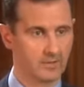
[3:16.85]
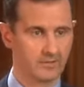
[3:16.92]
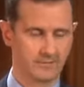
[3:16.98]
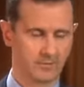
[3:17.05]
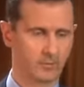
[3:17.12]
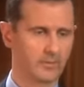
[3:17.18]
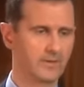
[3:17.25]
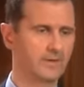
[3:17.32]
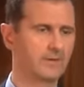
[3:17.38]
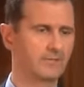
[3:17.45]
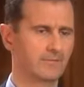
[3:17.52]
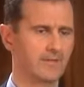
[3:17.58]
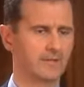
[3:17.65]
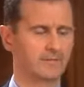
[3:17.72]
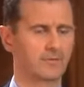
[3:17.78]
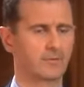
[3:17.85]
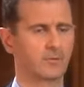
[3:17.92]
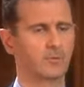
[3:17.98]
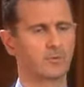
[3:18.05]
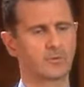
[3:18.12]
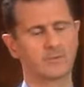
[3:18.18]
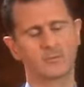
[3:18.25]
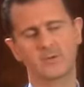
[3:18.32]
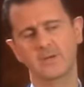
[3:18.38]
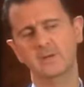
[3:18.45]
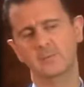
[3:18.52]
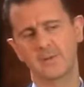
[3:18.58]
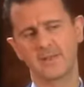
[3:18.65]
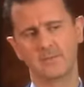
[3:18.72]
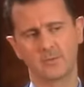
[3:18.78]
So we didn't play the
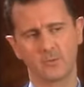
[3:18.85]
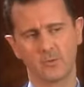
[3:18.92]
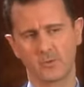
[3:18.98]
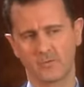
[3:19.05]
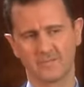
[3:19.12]
role